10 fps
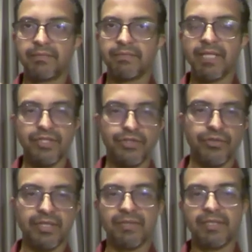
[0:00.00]

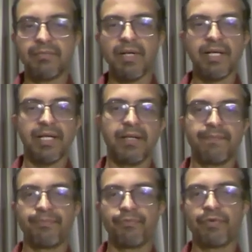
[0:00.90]
industry, with the market
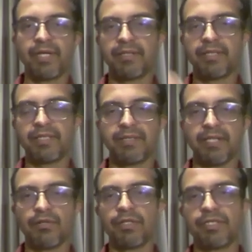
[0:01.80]
where this
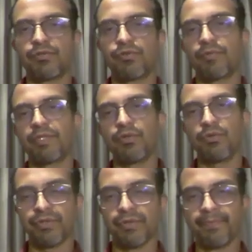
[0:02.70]
technology is going to be
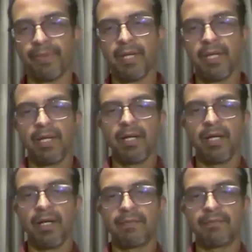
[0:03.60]
used.
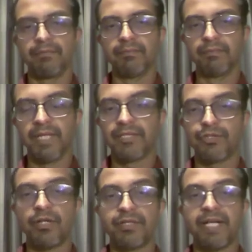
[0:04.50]
uh, it's
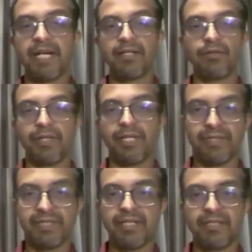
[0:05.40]
not standalone, as we
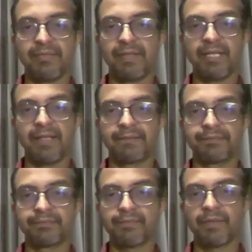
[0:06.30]
said in the beginning,
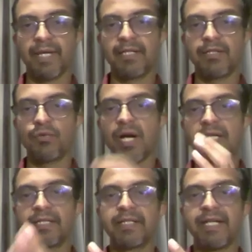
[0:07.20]
right? You
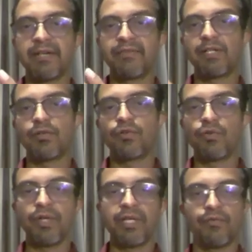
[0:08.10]
can't create without
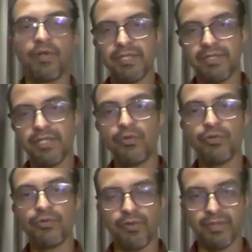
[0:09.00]
knowing what is the
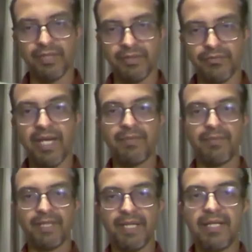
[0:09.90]
use for this, why I'm
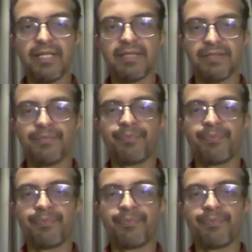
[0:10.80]
creating this.